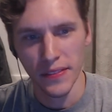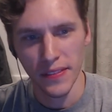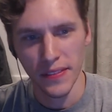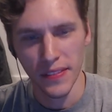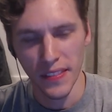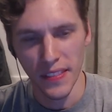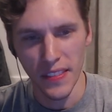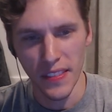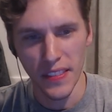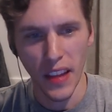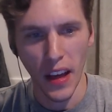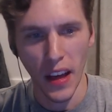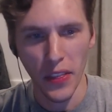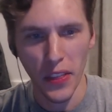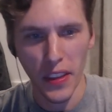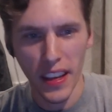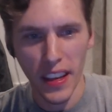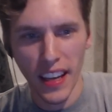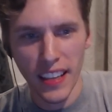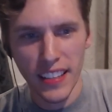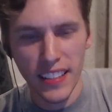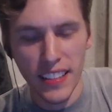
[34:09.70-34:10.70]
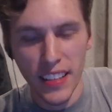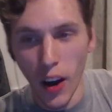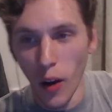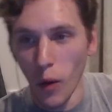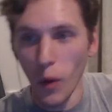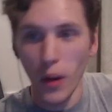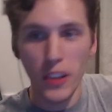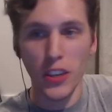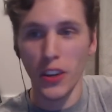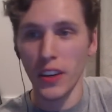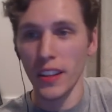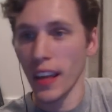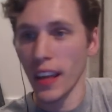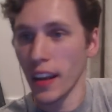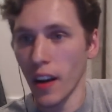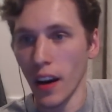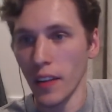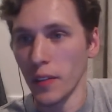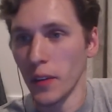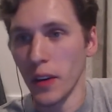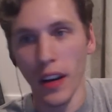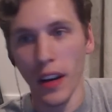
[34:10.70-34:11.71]
Nothing has... No, we're turning that
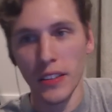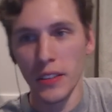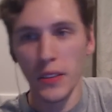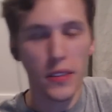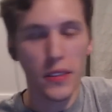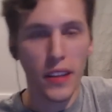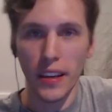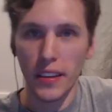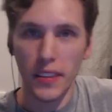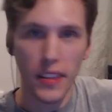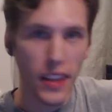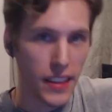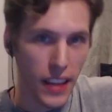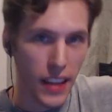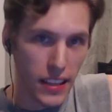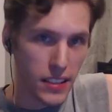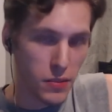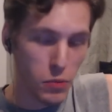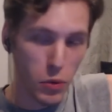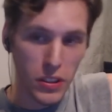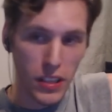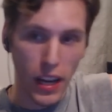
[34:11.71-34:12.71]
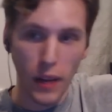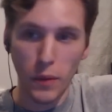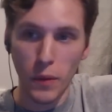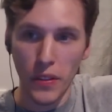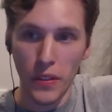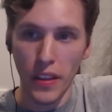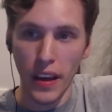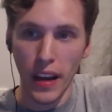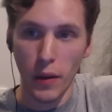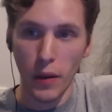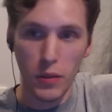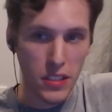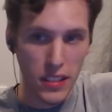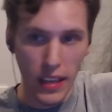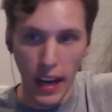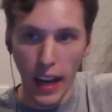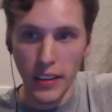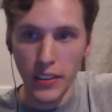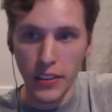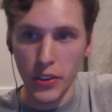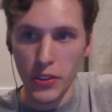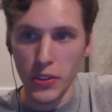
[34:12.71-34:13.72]
off. We're not doing that. that that's, we're done with that. I was
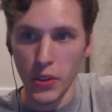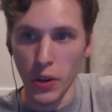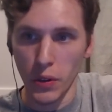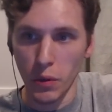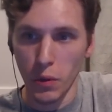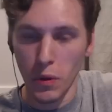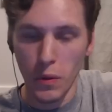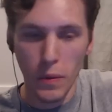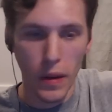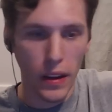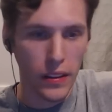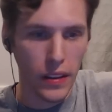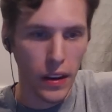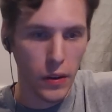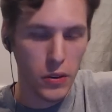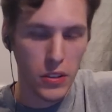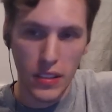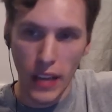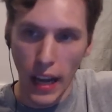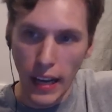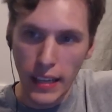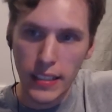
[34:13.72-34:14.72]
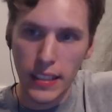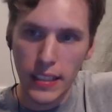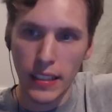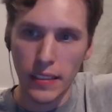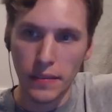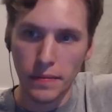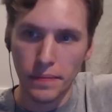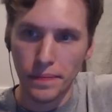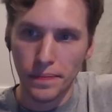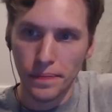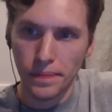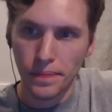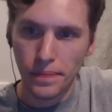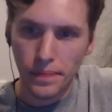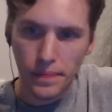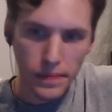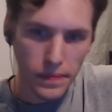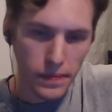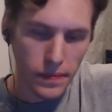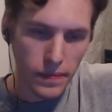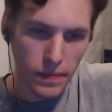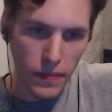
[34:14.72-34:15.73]
9 years old when we made that. I was 19.
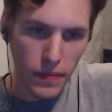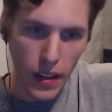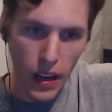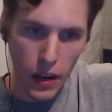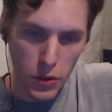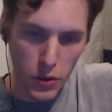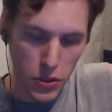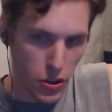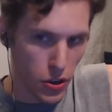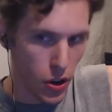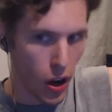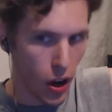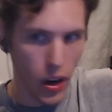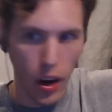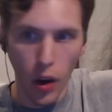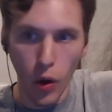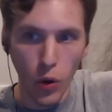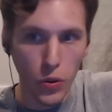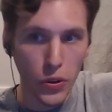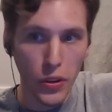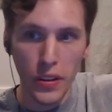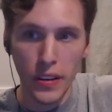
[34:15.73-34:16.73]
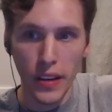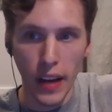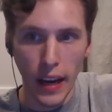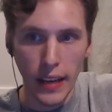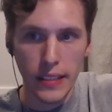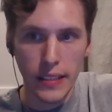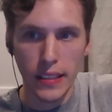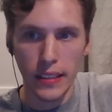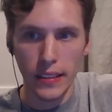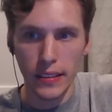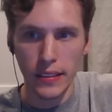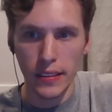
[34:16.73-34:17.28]
I was not older than 19.